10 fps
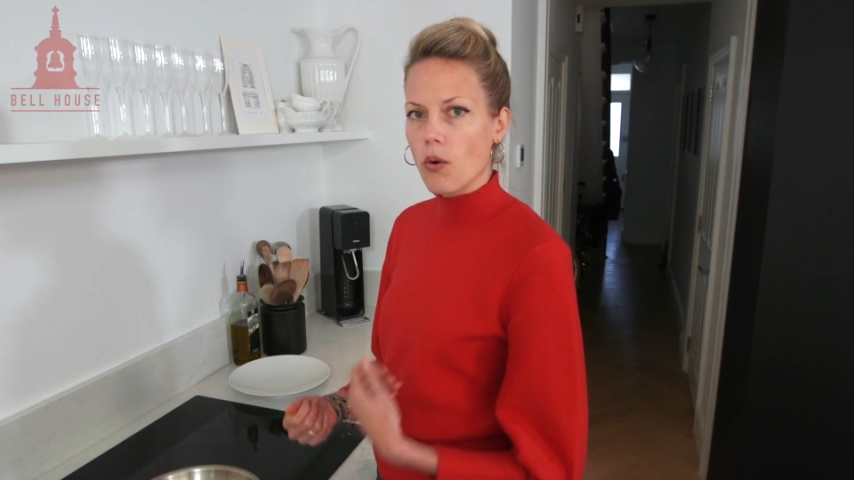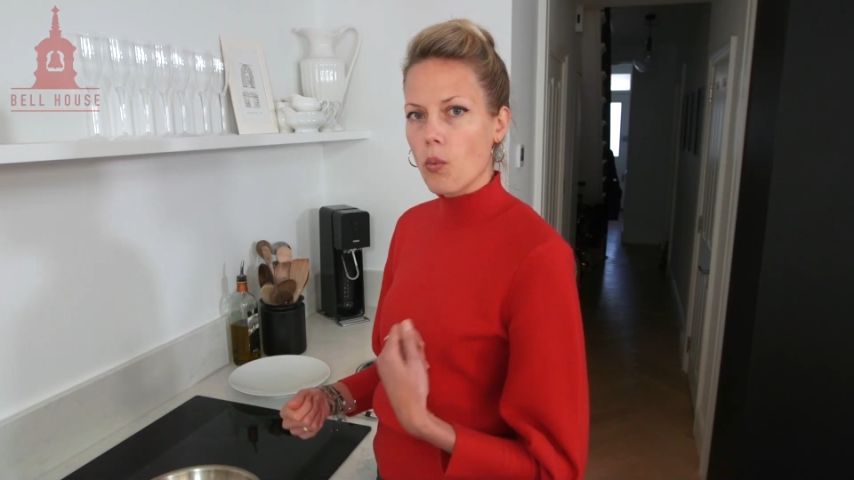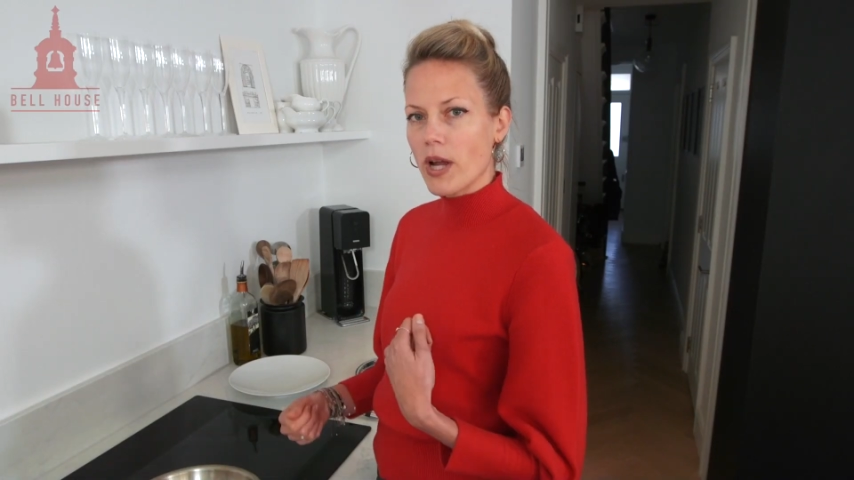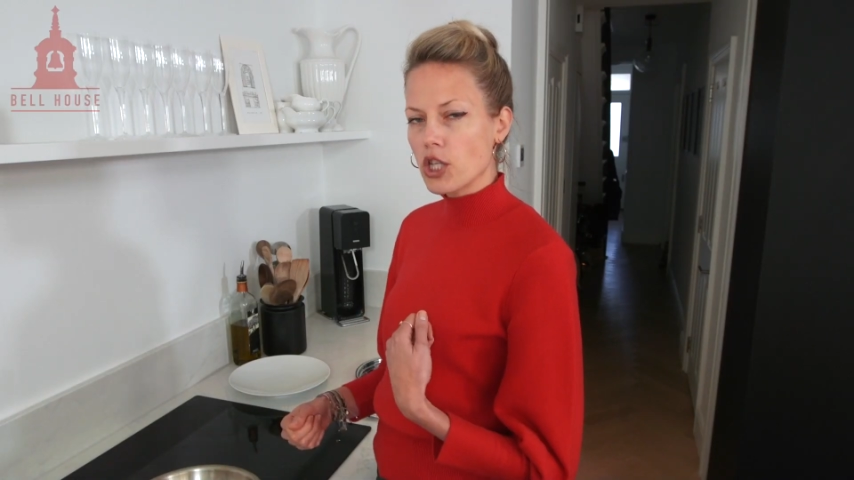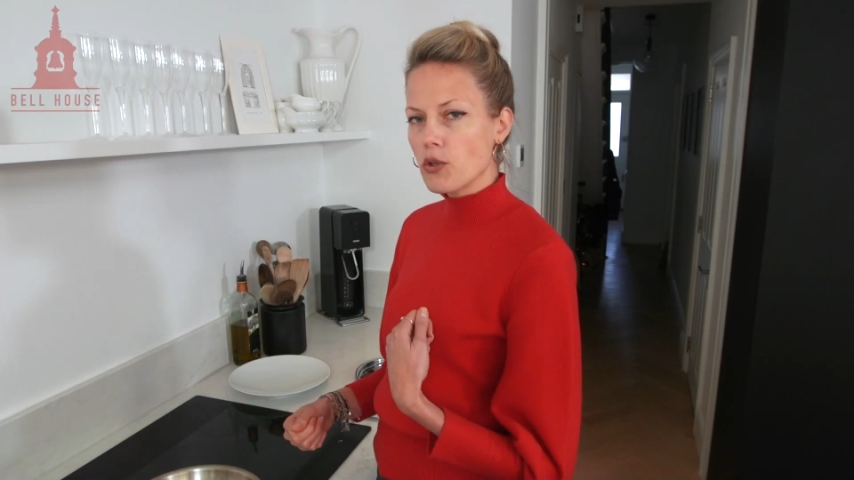
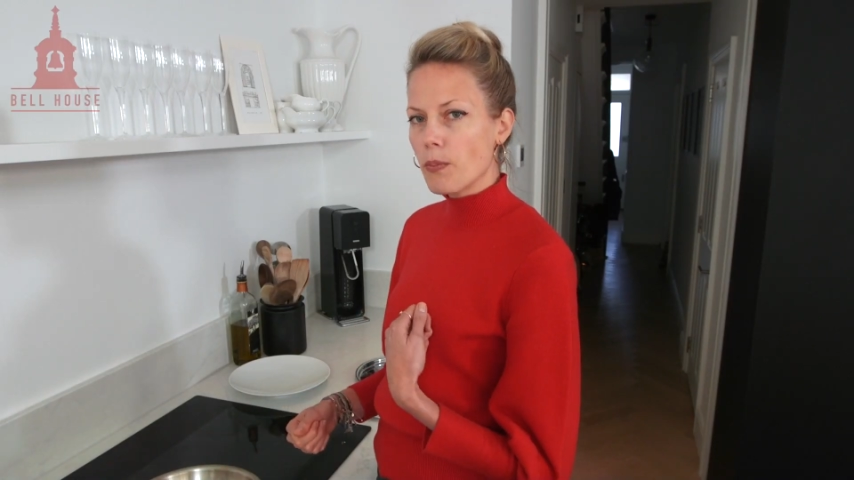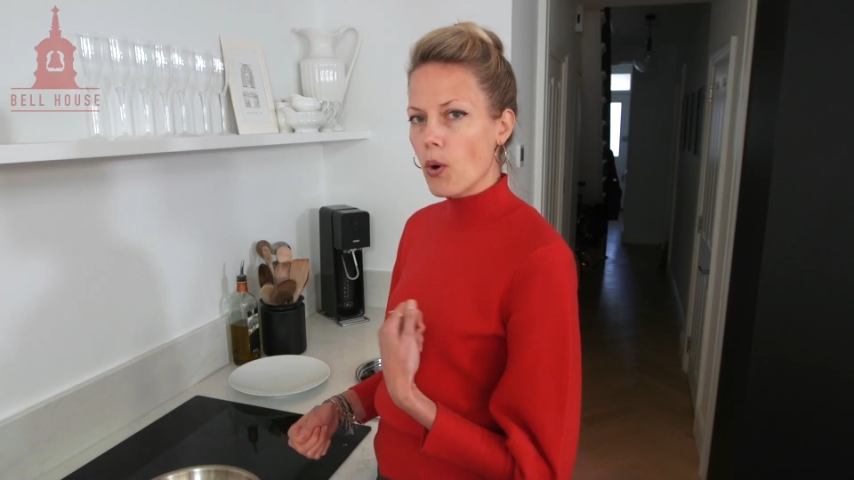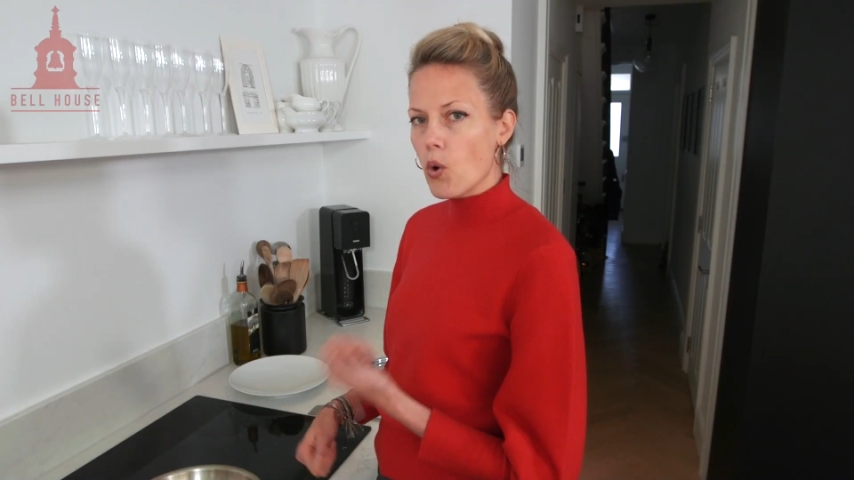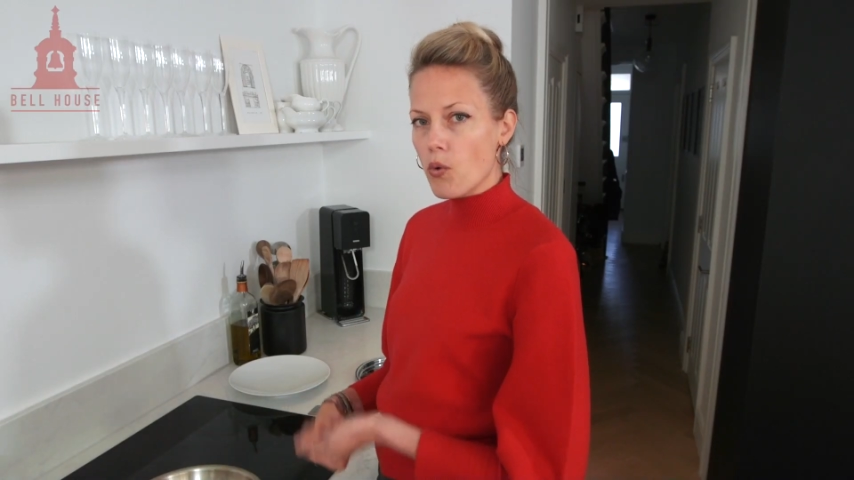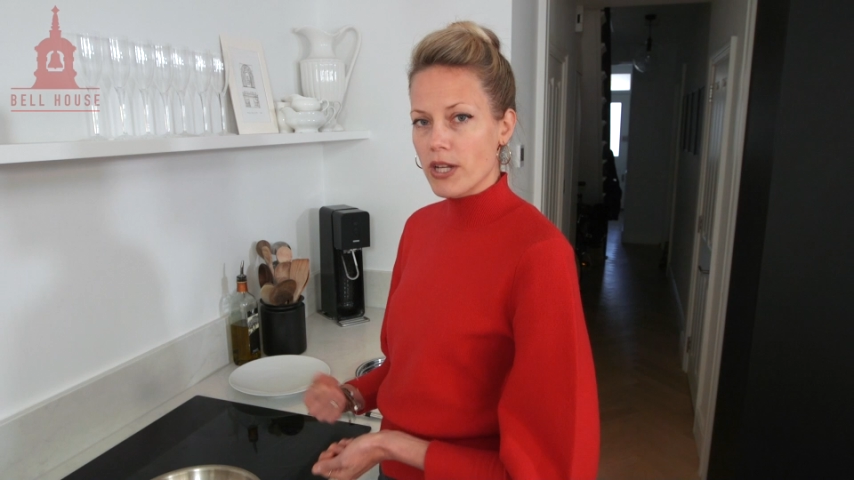When you
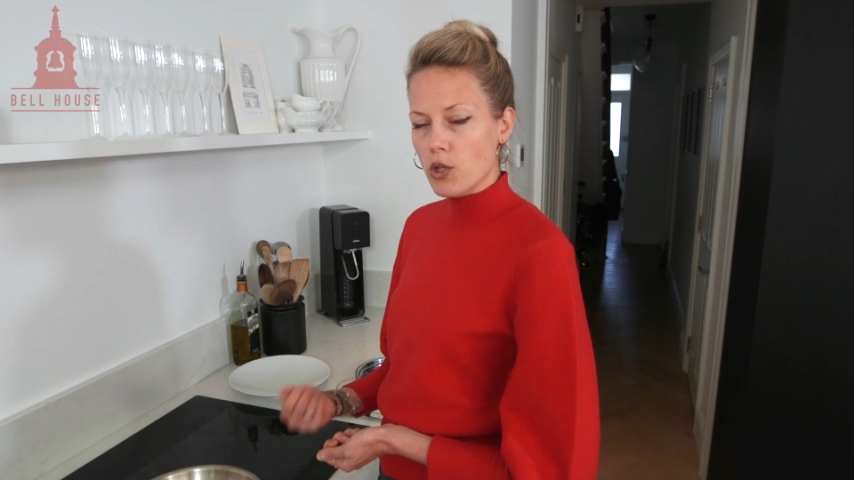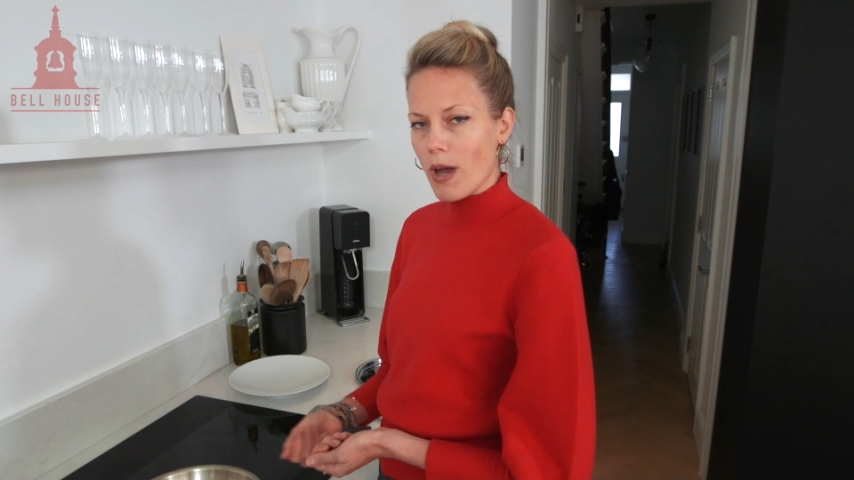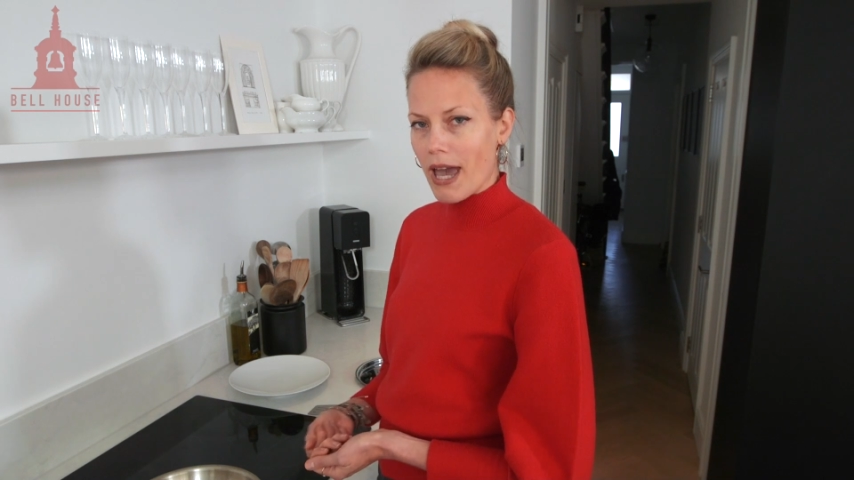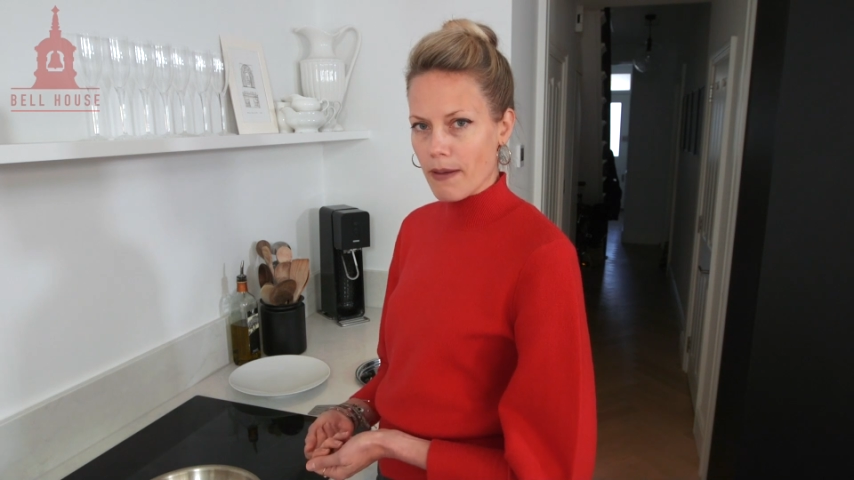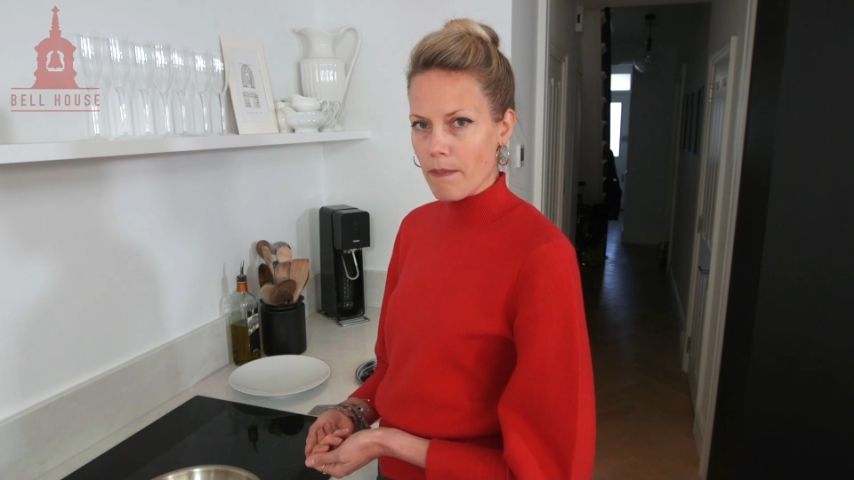pour in your
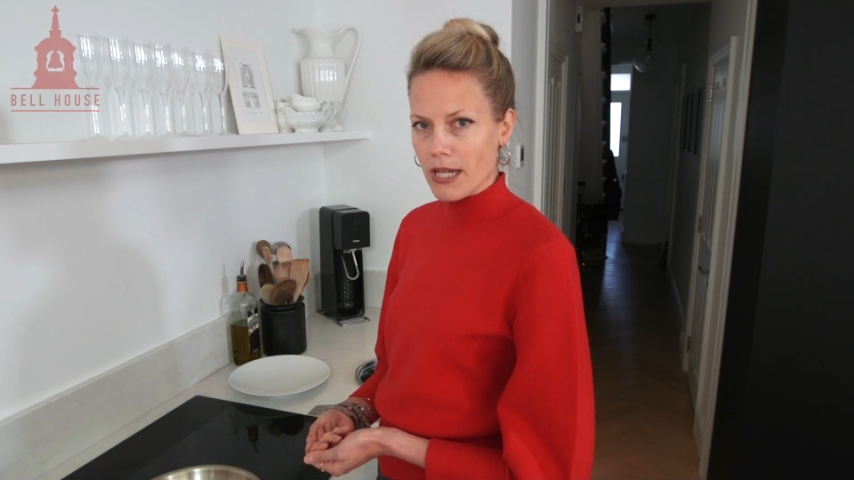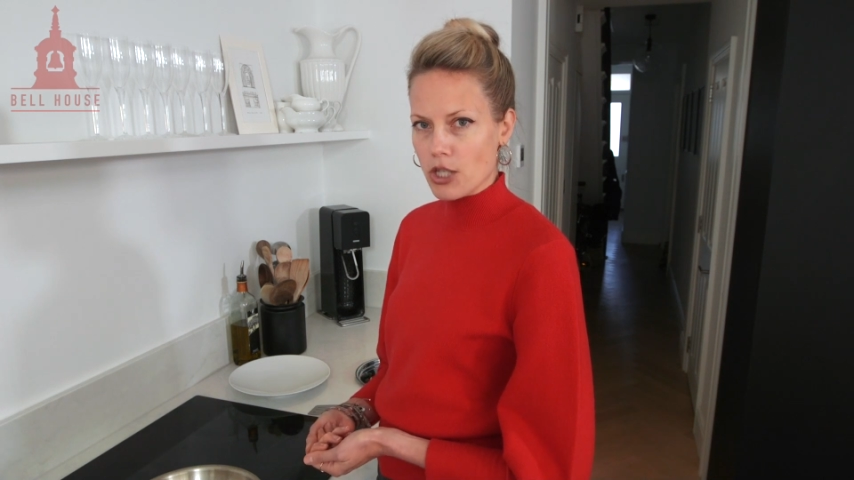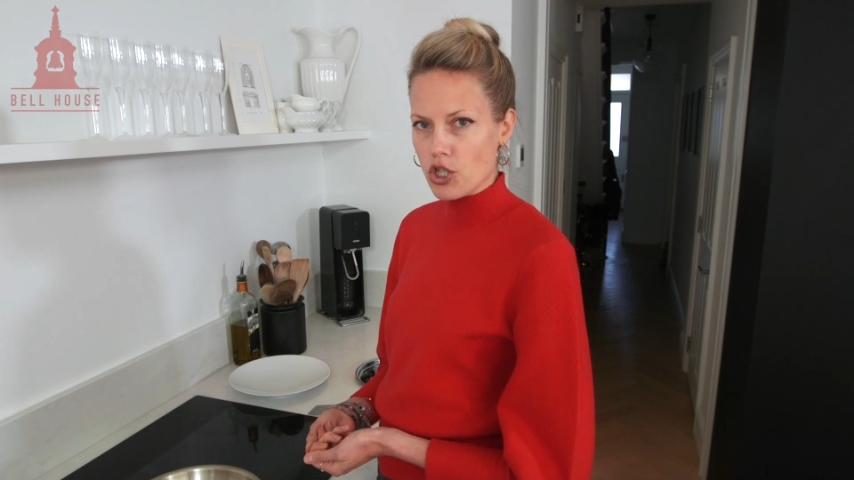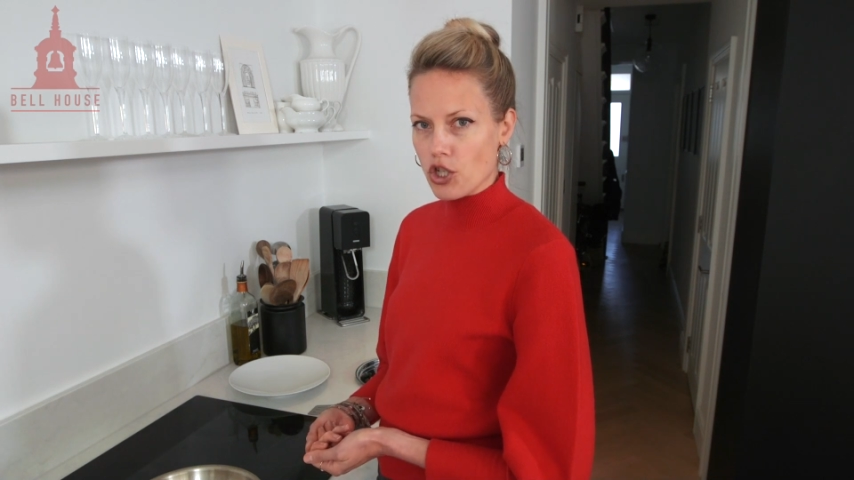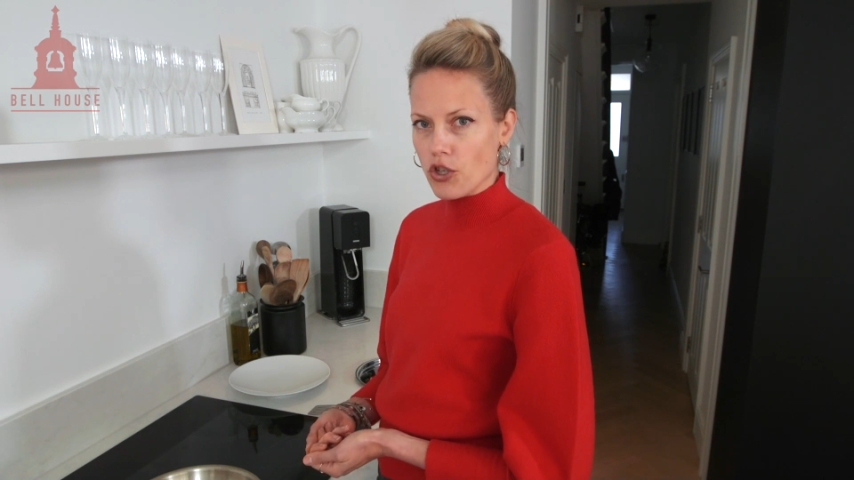egg
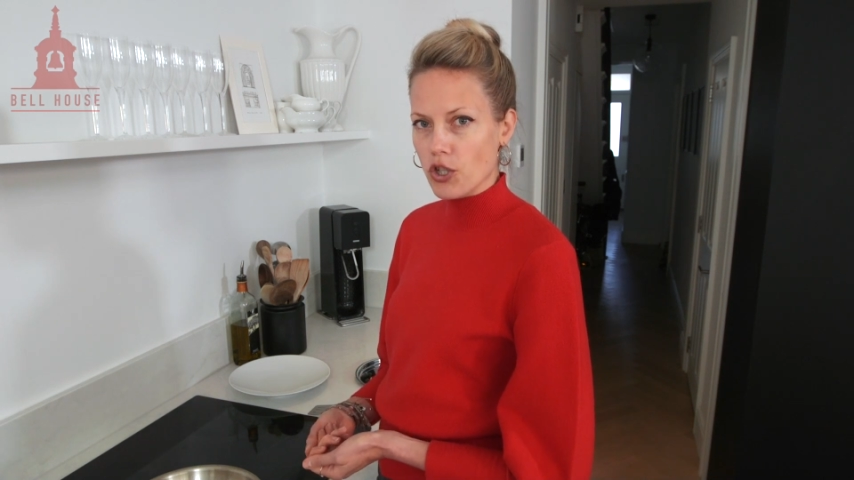mixture,